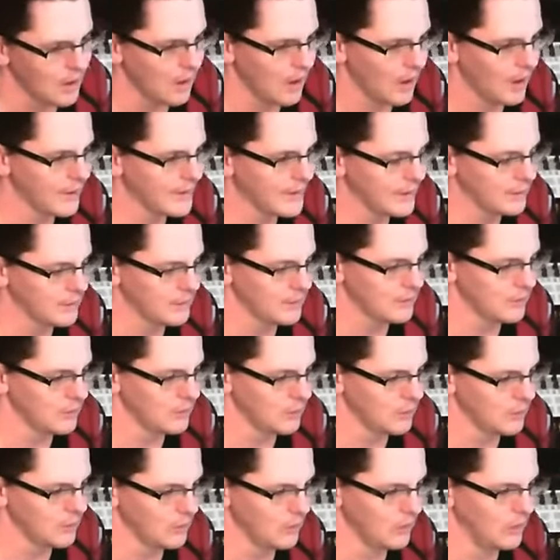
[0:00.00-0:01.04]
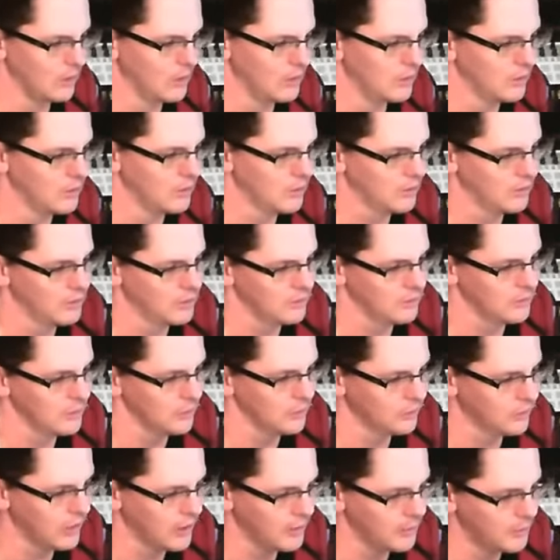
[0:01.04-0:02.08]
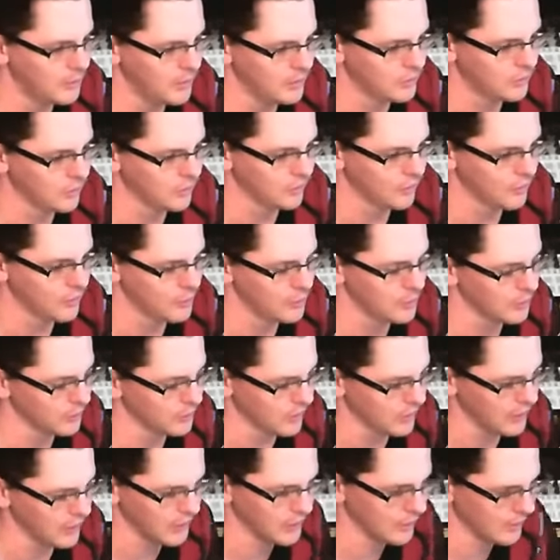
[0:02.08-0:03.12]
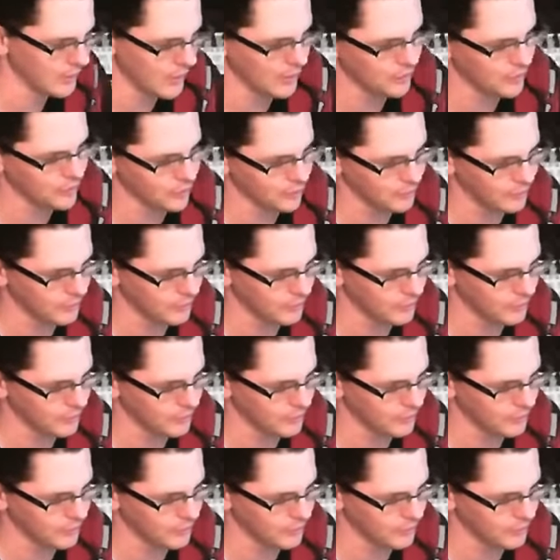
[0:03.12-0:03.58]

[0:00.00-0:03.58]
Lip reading: get little tidbits of rumors here and there from